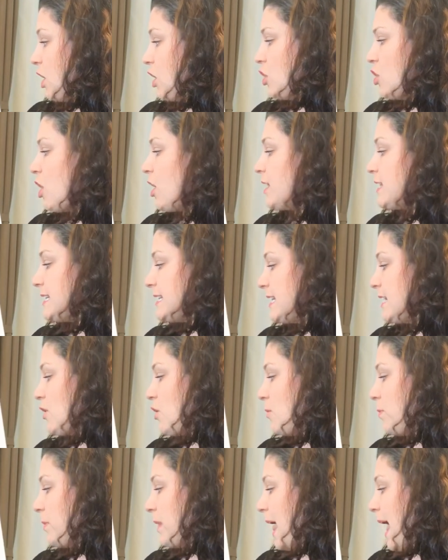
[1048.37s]
Not a
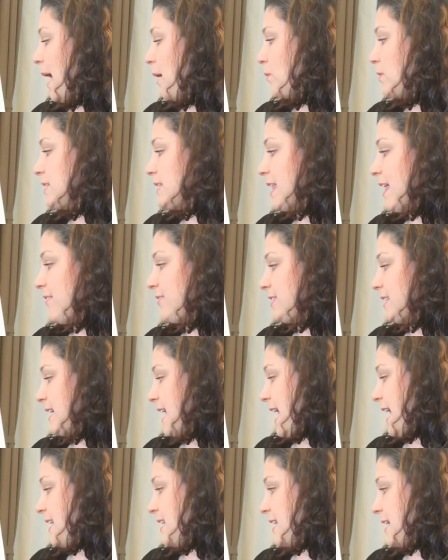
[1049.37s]
single plant was left
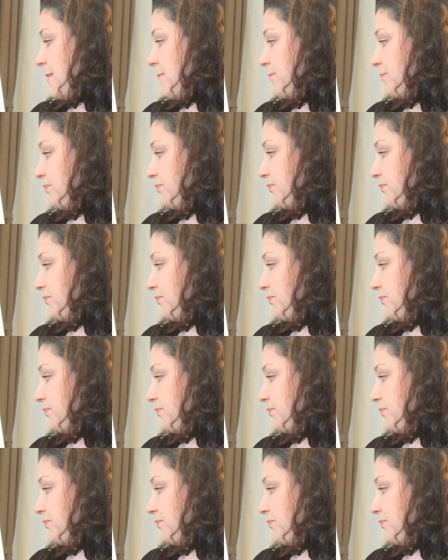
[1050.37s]
standing.